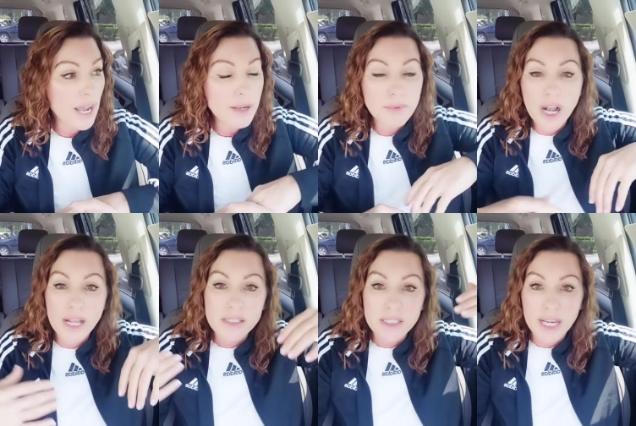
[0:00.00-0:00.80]
And the
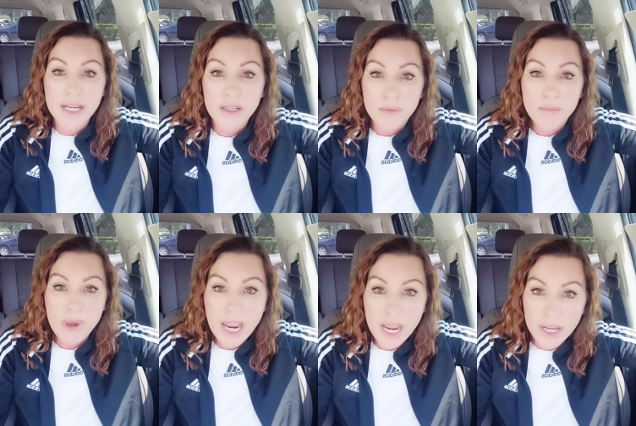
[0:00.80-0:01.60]
whole time
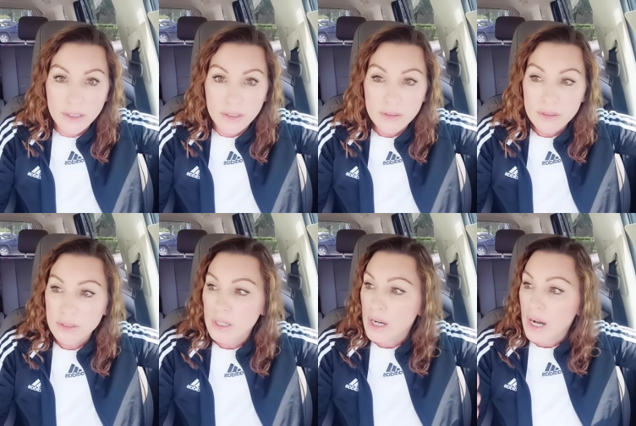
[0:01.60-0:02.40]
God's like,
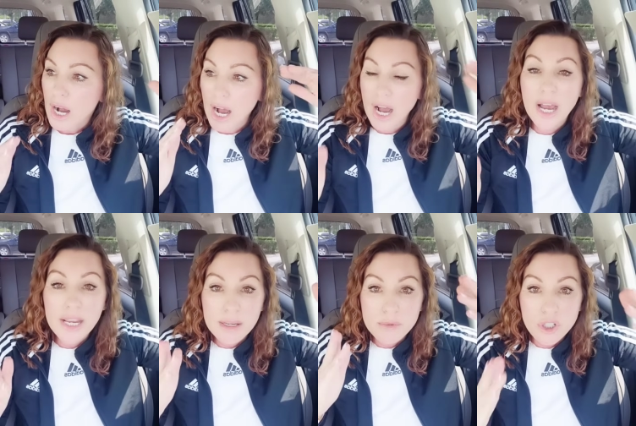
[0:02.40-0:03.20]
man,
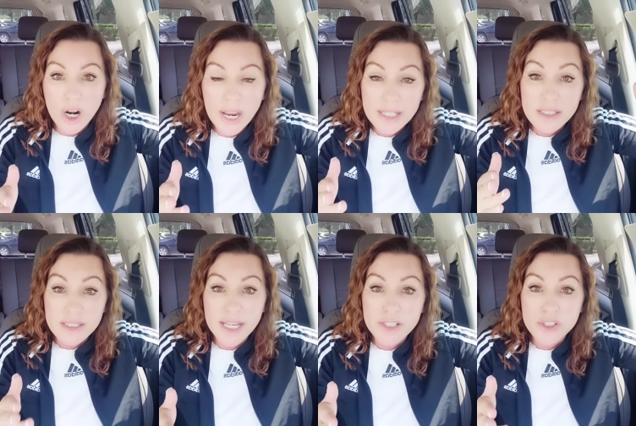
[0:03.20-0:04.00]
I
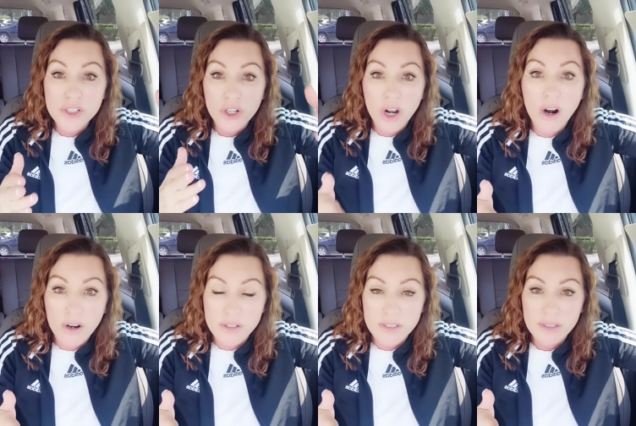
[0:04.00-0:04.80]
am trying to
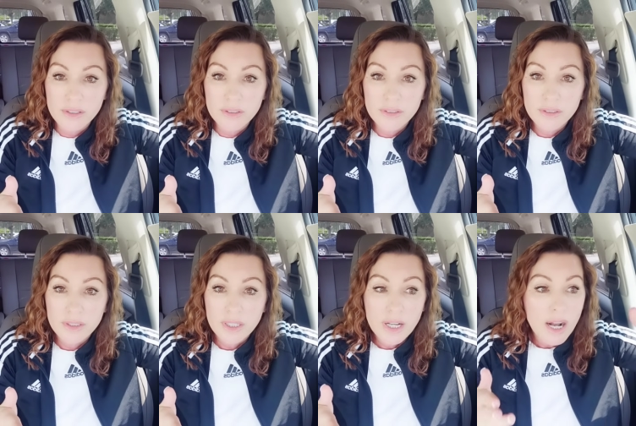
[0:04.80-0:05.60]
tend to your
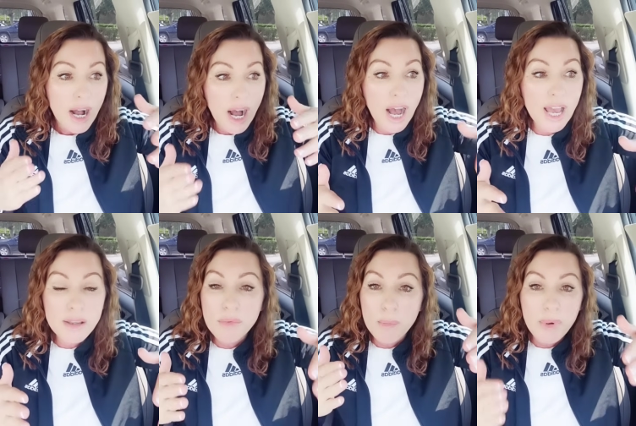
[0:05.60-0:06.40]
heart.
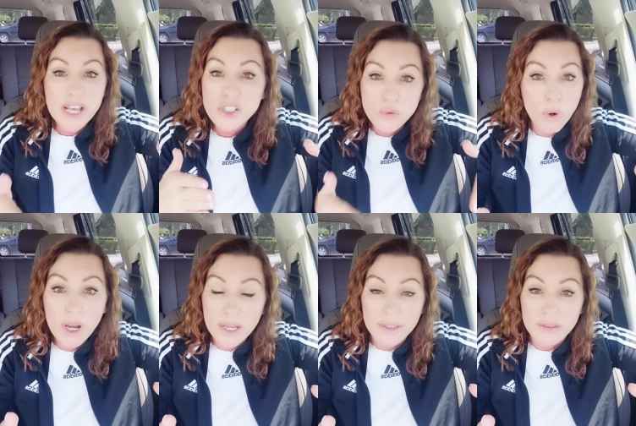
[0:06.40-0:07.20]
I am
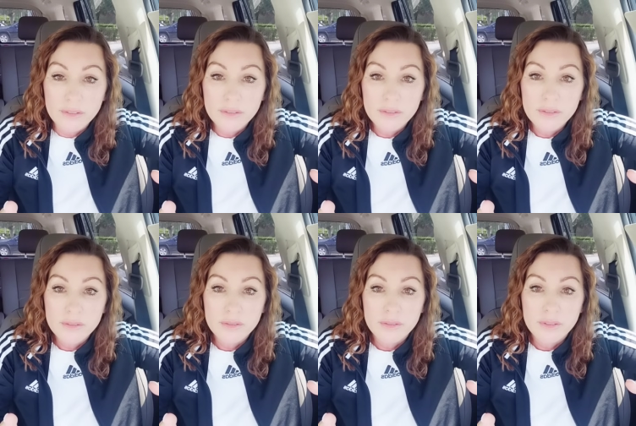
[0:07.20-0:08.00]
the best
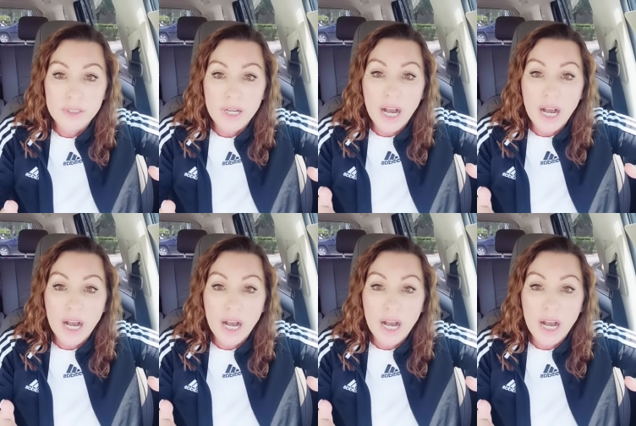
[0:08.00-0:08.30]
one.